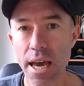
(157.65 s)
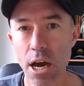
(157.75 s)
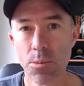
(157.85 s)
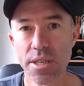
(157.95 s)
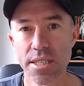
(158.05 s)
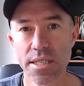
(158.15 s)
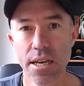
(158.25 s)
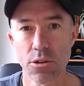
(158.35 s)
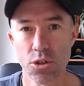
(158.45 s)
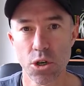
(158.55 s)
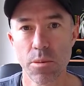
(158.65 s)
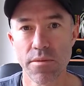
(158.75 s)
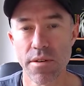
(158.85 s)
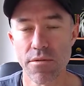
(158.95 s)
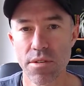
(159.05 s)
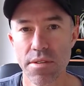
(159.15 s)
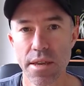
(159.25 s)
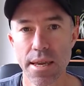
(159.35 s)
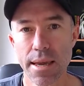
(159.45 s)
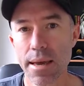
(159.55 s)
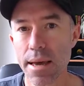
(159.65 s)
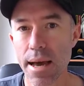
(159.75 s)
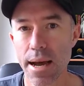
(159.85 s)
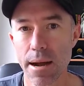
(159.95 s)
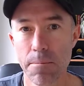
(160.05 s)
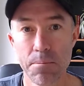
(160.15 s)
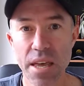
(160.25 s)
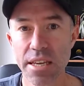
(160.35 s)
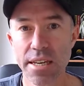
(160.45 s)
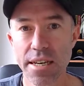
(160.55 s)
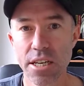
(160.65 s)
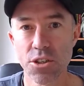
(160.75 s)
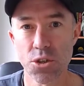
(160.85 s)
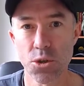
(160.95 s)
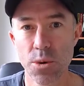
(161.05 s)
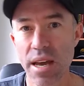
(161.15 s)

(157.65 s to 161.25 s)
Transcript: help you stay on top of everything that you need to,